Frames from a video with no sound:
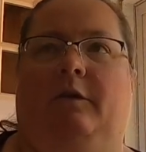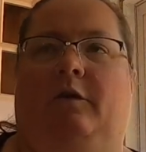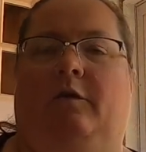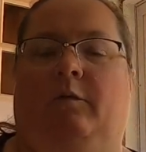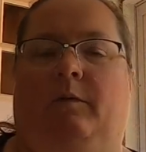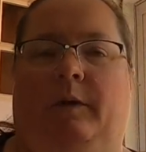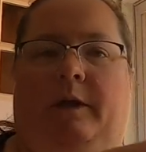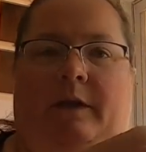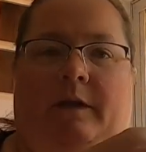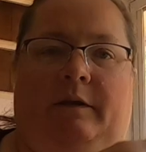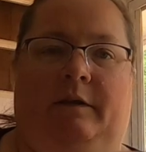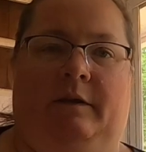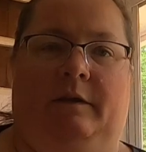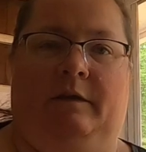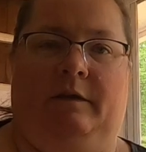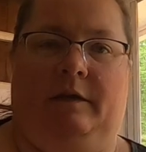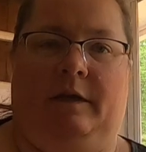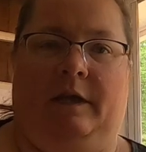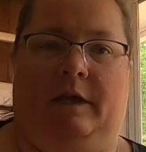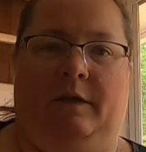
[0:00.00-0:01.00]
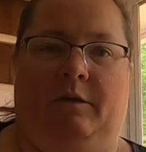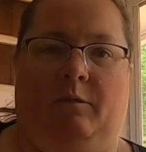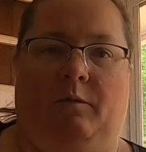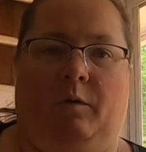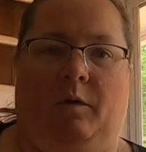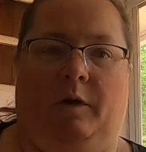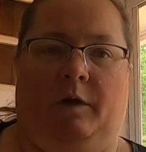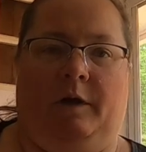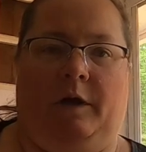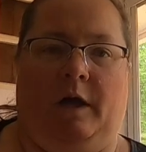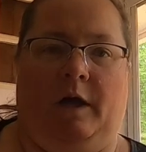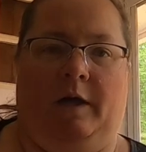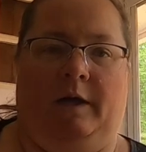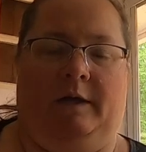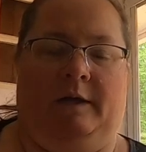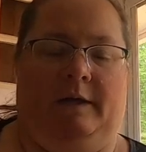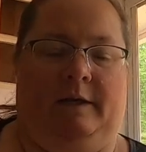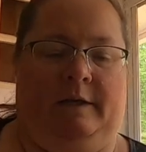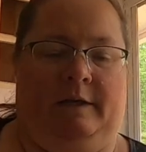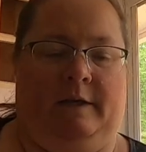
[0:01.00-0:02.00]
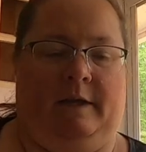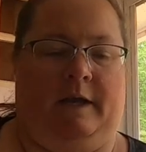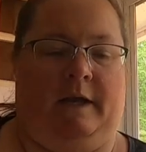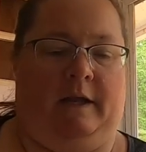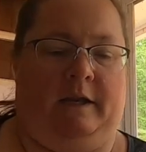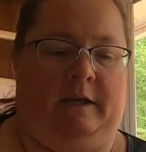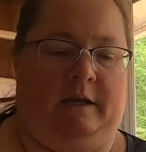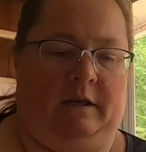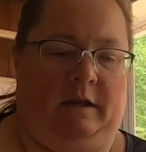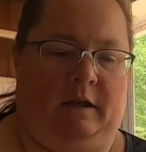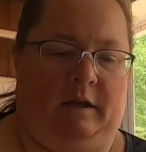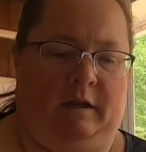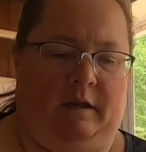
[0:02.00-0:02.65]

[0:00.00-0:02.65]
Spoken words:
grid that you work on in that.